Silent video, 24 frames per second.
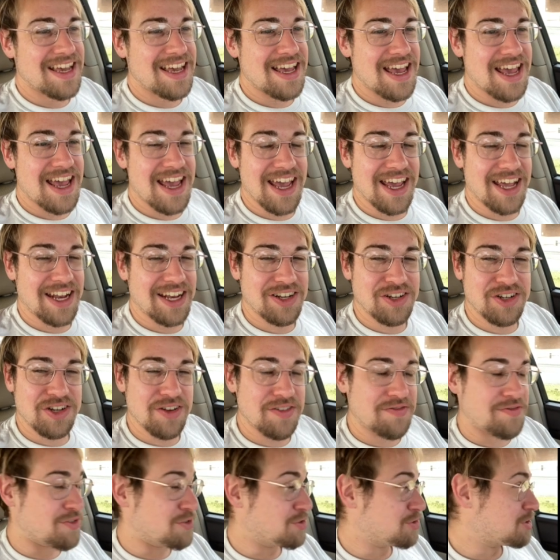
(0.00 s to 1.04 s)
And
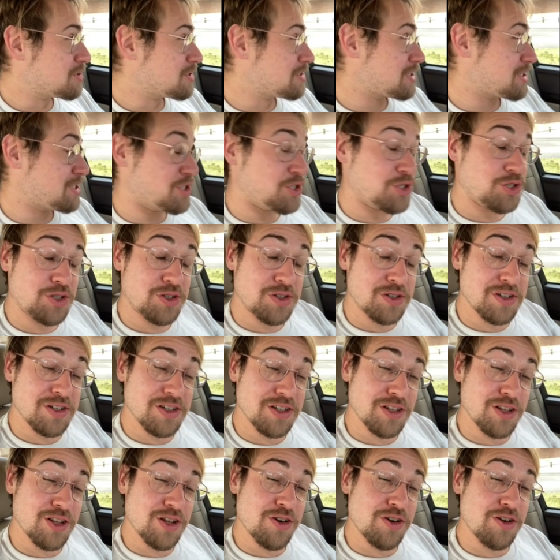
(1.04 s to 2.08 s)
it feels just easier
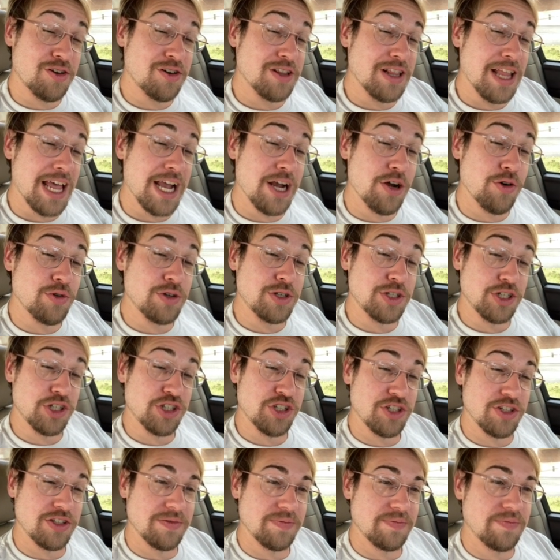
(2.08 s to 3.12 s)
to learn
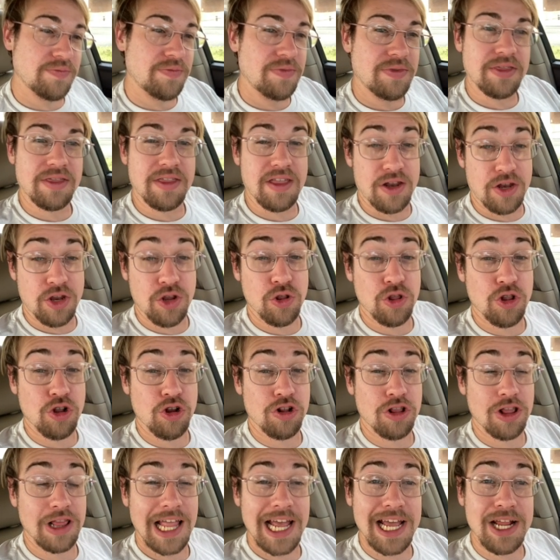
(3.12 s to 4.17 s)
languages. Then you
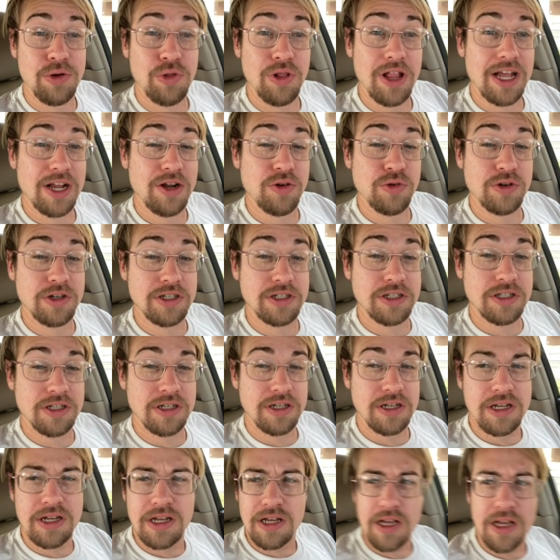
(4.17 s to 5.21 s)
learn light language.
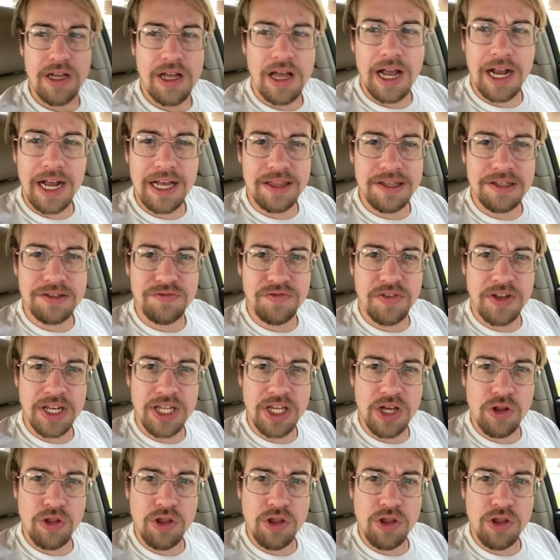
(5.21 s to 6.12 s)
I got this video